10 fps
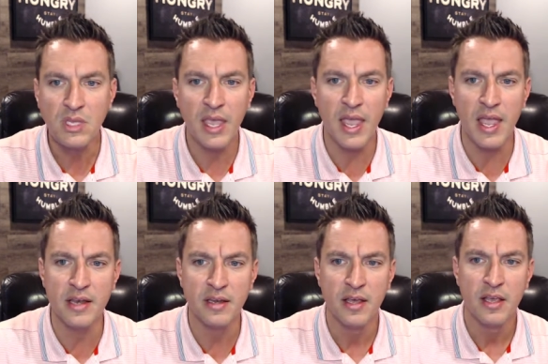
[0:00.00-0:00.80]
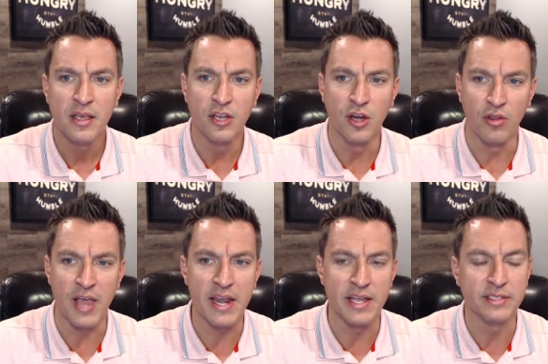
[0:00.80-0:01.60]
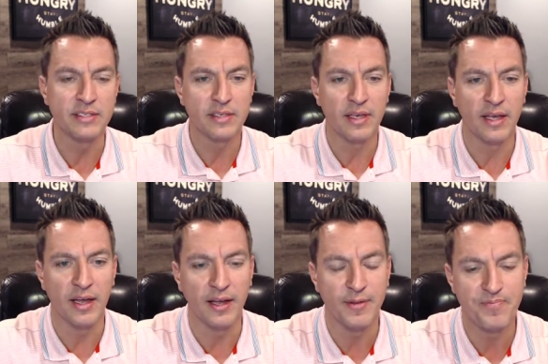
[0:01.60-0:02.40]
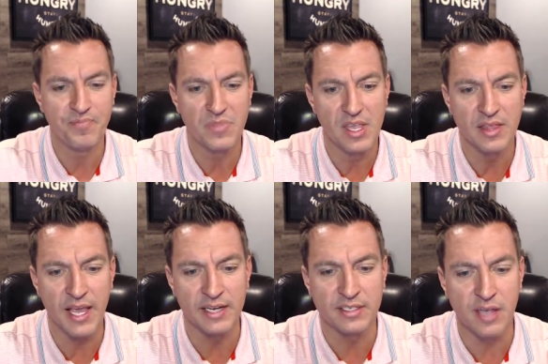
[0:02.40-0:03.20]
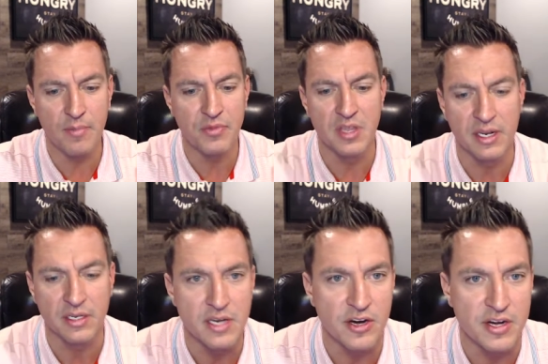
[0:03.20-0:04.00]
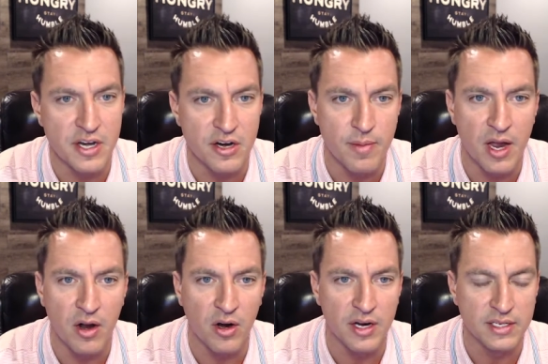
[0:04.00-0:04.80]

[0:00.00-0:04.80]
And you know that is uh, that is something that's near and dear to my heart.